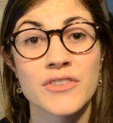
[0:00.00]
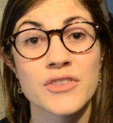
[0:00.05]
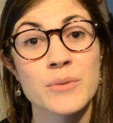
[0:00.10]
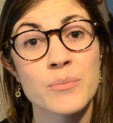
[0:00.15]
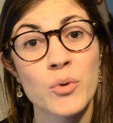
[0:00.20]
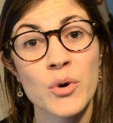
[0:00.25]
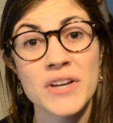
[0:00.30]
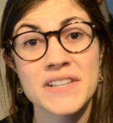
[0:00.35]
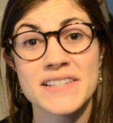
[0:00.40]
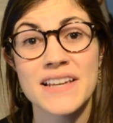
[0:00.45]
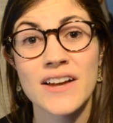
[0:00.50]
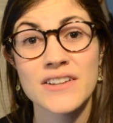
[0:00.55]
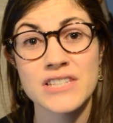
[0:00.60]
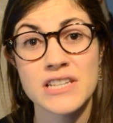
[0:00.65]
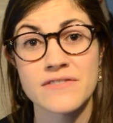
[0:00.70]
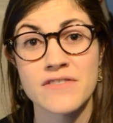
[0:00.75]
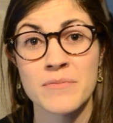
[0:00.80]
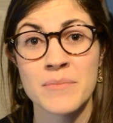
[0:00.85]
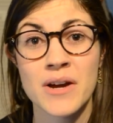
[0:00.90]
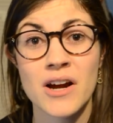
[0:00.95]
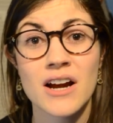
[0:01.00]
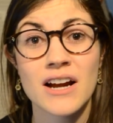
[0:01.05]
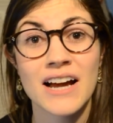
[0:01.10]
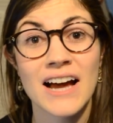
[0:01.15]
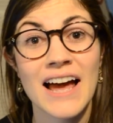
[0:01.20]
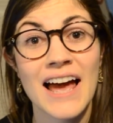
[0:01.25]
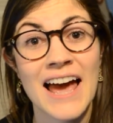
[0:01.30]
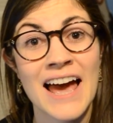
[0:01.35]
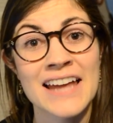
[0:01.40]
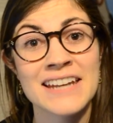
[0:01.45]
The Boy Scouts of
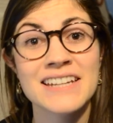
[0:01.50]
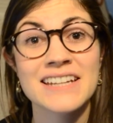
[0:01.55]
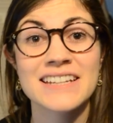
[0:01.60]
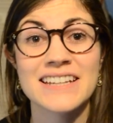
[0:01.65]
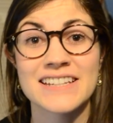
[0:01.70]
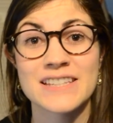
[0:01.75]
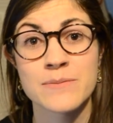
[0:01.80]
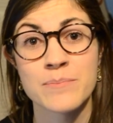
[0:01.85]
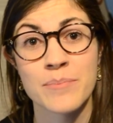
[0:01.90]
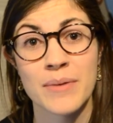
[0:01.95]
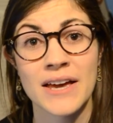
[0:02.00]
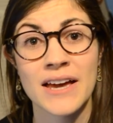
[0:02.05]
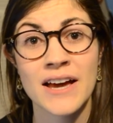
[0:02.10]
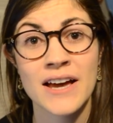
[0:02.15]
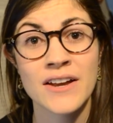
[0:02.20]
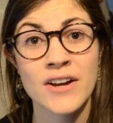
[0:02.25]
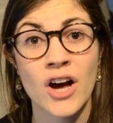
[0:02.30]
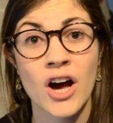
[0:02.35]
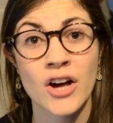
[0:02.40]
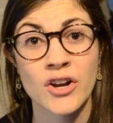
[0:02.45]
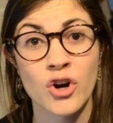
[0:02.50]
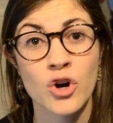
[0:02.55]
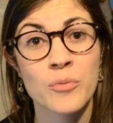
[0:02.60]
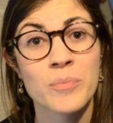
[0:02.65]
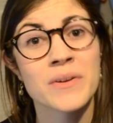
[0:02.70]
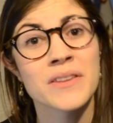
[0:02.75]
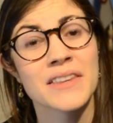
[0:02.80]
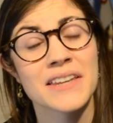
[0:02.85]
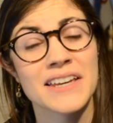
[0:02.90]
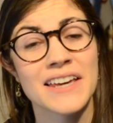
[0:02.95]
America ended its ban on
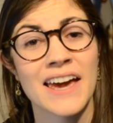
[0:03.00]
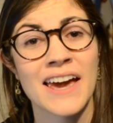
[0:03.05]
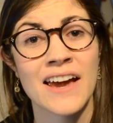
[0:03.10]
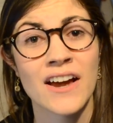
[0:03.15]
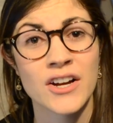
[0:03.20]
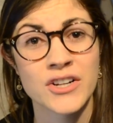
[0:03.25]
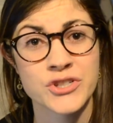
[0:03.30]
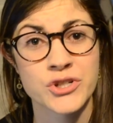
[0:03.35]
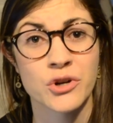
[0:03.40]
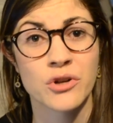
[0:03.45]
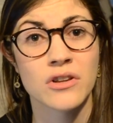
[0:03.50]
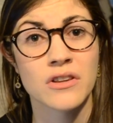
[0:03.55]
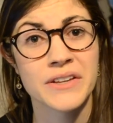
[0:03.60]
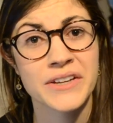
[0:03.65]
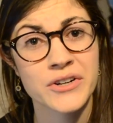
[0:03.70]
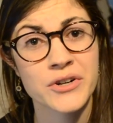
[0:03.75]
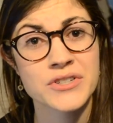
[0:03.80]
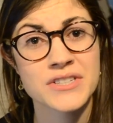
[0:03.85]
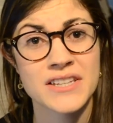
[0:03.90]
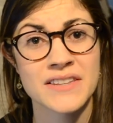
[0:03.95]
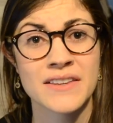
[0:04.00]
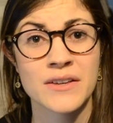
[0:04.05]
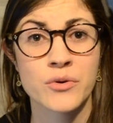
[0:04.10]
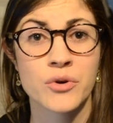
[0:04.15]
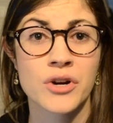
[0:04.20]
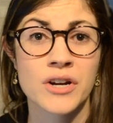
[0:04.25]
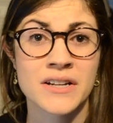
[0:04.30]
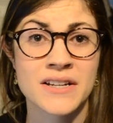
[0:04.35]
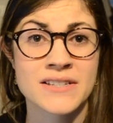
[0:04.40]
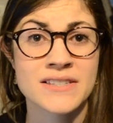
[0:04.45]
openly gay adult leaders in the
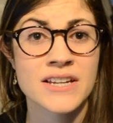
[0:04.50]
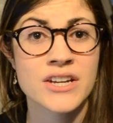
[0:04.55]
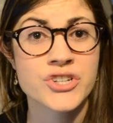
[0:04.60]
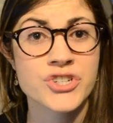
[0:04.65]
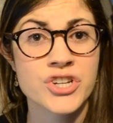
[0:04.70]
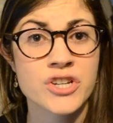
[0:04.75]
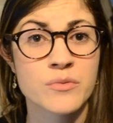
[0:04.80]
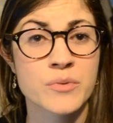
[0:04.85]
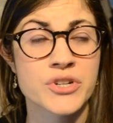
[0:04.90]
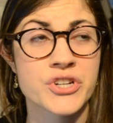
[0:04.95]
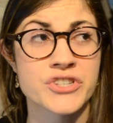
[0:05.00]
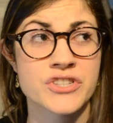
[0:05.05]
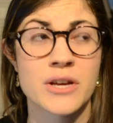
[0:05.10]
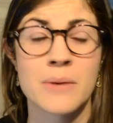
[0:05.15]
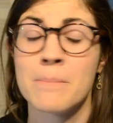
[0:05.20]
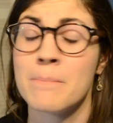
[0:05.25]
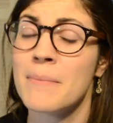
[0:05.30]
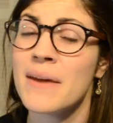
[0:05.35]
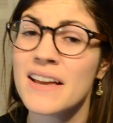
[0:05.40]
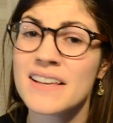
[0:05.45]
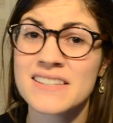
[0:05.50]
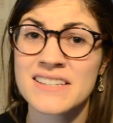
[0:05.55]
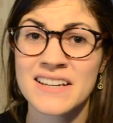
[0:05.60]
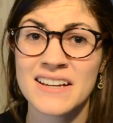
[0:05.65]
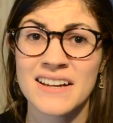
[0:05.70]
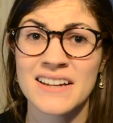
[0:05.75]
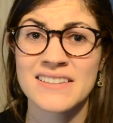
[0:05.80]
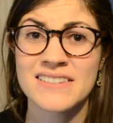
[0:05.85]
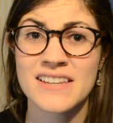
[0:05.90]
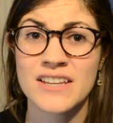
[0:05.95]
organization, which is
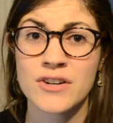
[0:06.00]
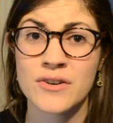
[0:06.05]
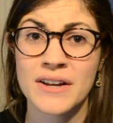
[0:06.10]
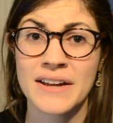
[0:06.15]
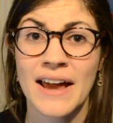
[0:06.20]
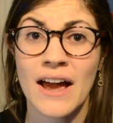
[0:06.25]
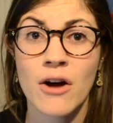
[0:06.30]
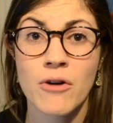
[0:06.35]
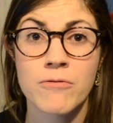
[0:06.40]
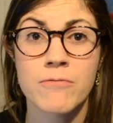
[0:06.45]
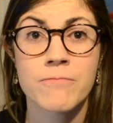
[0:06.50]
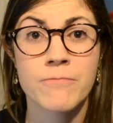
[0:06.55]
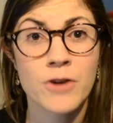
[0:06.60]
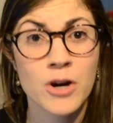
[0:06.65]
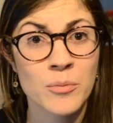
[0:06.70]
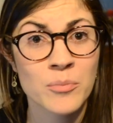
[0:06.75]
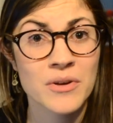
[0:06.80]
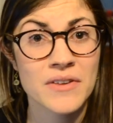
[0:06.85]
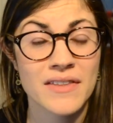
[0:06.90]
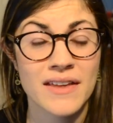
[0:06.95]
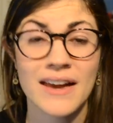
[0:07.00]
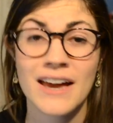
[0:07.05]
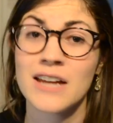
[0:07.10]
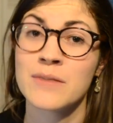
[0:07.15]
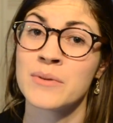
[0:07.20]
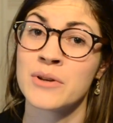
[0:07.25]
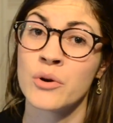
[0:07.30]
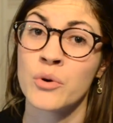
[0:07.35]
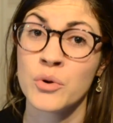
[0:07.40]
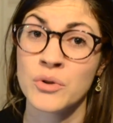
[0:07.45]
amazing considering how firmly they
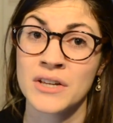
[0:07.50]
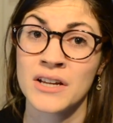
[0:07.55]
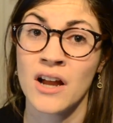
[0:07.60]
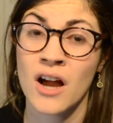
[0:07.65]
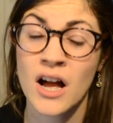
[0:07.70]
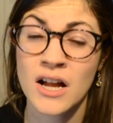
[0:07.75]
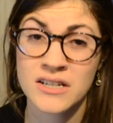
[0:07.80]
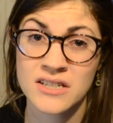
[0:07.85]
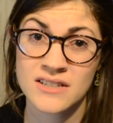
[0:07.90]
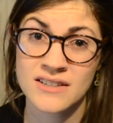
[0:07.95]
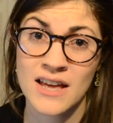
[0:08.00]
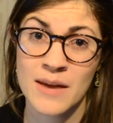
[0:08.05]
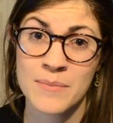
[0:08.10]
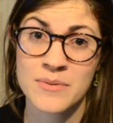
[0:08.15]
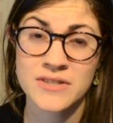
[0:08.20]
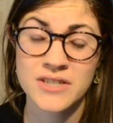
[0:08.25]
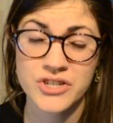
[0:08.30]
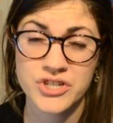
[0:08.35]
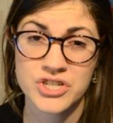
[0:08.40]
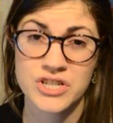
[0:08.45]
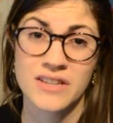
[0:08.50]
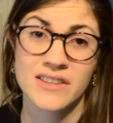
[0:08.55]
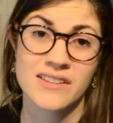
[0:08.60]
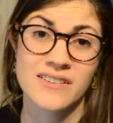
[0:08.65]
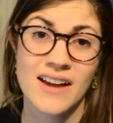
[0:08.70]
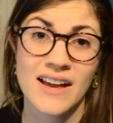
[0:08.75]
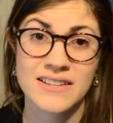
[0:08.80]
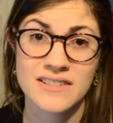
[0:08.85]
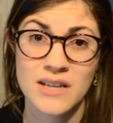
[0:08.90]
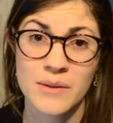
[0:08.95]
had been holding on to that position in
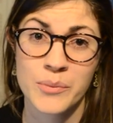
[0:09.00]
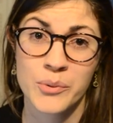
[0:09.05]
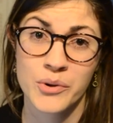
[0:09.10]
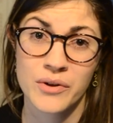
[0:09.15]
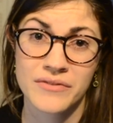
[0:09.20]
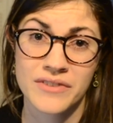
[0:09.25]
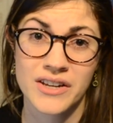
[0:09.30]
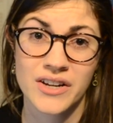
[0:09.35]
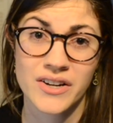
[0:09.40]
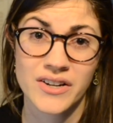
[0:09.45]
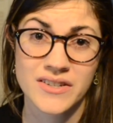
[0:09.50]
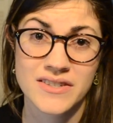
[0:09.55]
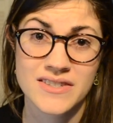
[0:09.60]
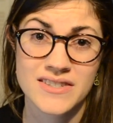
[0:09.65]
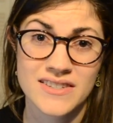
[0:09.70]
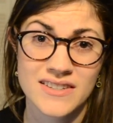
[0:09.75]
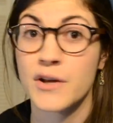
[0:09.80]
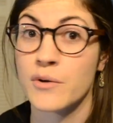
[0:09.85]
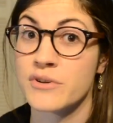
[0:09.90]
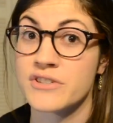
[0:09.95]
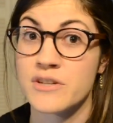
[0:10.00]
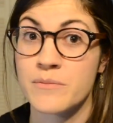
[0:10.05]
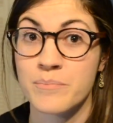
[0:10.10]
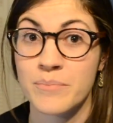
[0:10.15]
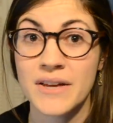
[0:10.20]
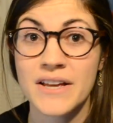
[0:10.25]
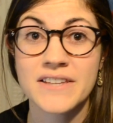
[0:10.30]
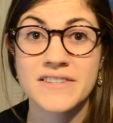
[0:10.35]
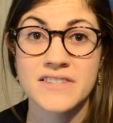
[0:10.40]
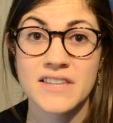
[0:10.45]
the last couple of years. There was a
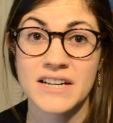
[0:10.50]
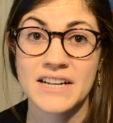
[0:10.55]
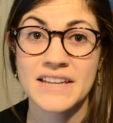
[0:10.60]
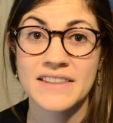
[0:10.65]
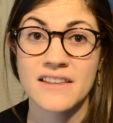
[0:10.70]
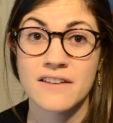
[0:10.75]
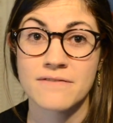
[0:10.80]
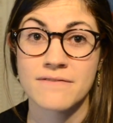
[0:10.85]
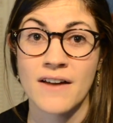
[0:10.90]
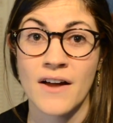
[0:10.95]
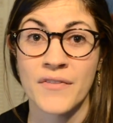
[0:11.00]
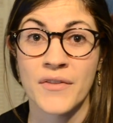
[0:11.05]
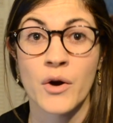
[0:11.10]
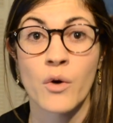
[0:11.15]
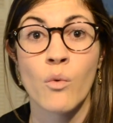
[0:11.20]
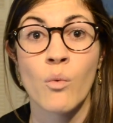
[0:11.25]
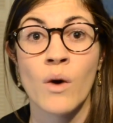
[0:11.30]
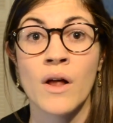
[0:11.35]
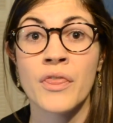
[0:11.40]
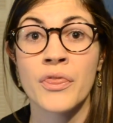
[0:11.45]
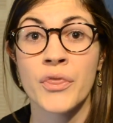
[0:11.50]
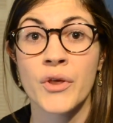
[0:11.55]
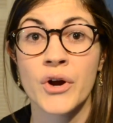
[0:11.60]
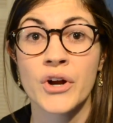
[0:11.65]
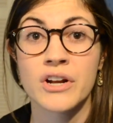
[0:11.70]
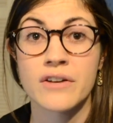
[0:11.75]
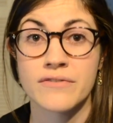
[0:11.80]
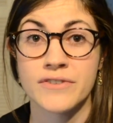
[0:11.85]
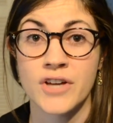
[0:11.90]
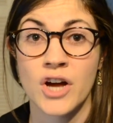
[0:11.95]
big study that found that one
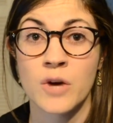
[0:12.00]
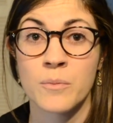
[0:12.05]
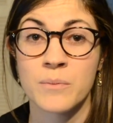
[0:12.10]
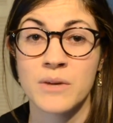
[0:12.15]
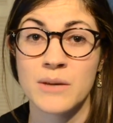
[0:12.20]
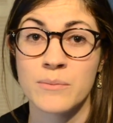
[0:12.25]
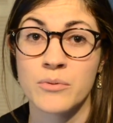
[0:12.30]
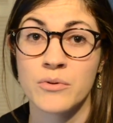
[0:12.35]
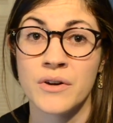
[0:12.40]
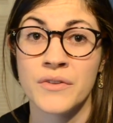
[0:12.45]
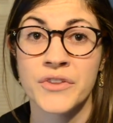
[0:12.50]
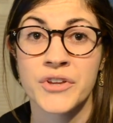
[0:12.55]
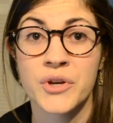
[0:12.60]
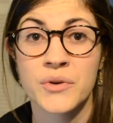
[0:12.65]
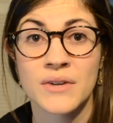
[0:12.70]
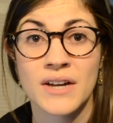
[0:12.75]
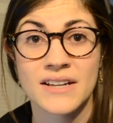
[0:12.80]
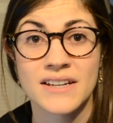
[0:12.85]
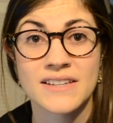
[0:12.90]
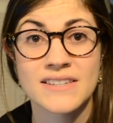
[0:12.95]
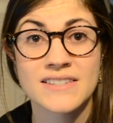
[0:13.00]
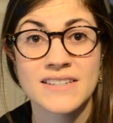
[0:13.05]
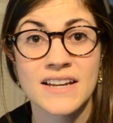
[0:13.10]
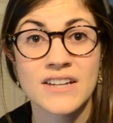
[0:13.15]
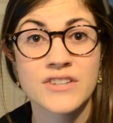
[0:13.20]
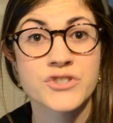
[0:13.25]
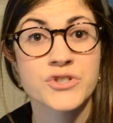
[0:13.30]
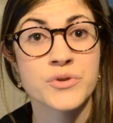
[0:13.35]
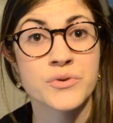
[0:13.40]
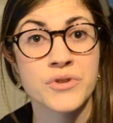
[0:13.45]
third of young people in the United
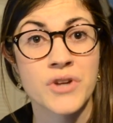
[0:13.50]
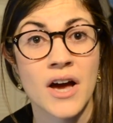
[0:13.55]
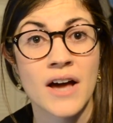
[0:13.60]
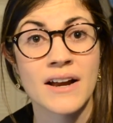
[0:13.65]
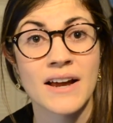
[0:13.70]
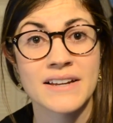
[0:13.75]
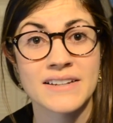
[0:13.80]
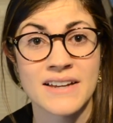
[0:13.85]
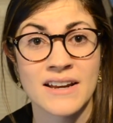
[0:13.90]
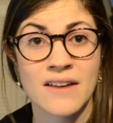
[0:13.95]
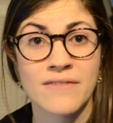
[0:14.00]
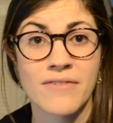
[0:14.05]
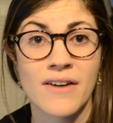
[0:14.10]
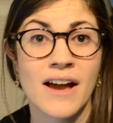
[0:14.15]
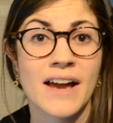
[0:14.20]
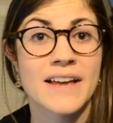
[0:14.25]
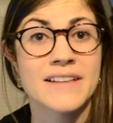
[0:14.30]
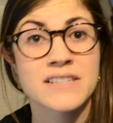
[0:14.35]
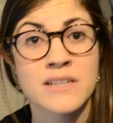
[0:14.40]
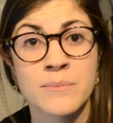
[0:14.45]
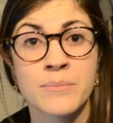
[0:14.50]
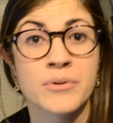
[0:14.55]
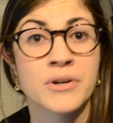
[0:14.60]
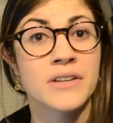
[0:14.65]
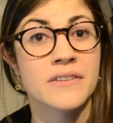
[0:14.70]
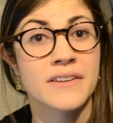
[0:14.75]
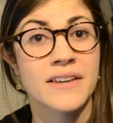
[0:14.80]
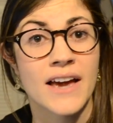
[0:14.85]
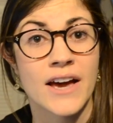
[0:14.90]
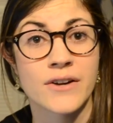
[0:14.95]
States do not identify as
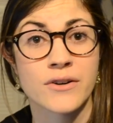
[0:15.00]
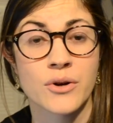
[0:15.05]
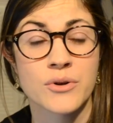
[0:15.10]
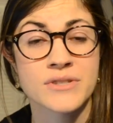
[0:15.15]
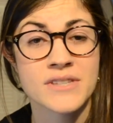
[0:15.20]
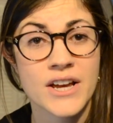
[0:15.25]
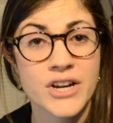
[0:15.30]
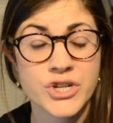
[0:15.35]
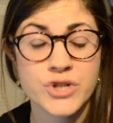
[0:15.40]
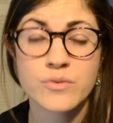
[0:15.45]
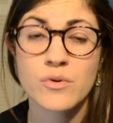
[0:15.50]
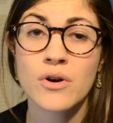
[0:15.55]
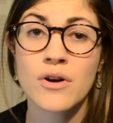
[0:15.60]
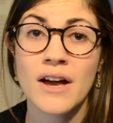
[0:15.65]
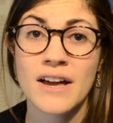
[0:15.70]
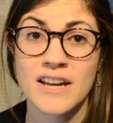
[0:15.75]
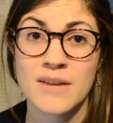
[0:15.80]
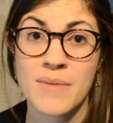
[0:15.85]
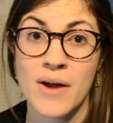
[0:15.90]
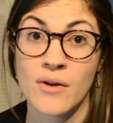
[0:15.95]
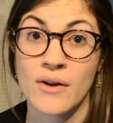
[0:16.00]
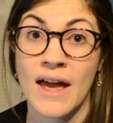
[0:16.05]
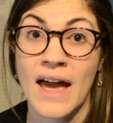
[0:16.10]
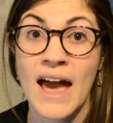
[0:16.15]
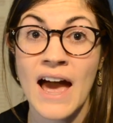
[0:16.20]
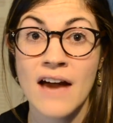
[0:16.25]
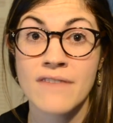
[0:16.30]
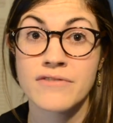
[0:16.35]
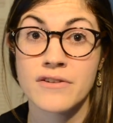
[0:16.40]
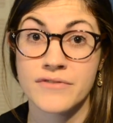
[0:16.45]
completely heterosexual, and about
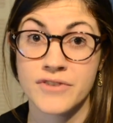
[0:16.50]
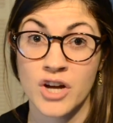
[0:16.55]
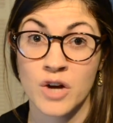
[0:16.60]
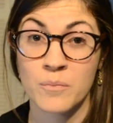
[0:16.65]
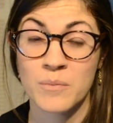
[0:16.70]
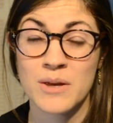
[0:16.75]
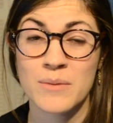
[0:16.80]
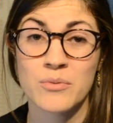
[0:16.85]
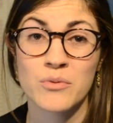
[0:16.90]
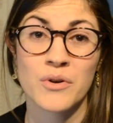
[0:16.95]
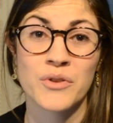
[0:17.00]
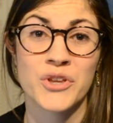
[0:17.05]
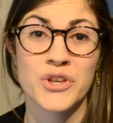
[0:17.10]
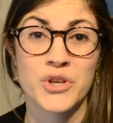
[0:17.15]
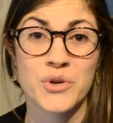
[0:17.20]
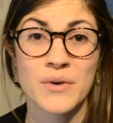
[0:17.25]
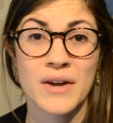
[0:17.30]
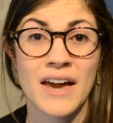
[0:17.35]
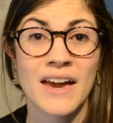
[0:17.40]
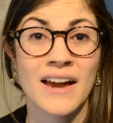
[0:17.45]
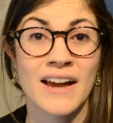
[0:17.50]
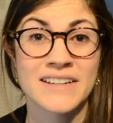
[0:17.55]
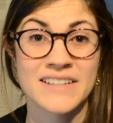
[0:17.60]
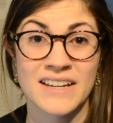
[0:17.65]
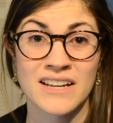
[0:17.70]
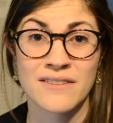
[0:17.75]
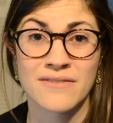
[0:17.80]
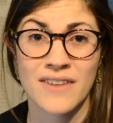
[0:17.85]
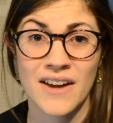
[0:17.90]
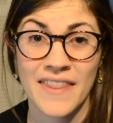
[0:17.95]
half of young people in the UK
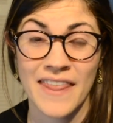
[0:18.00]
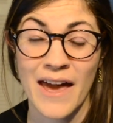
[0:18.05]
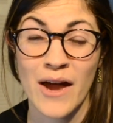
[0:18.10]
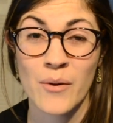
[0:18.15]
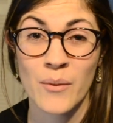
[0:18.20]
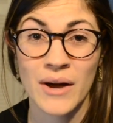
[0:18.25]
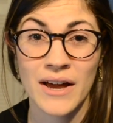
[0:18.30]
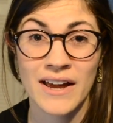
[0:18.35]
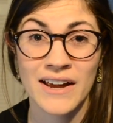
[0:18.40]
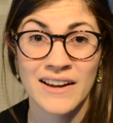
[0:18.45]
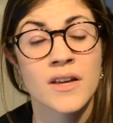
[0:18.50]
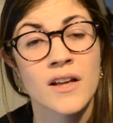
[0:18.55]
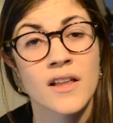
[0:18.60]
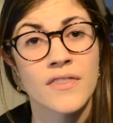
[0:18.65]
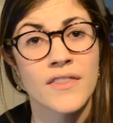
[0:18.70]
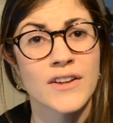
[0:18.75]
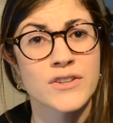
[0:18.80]
identify that way.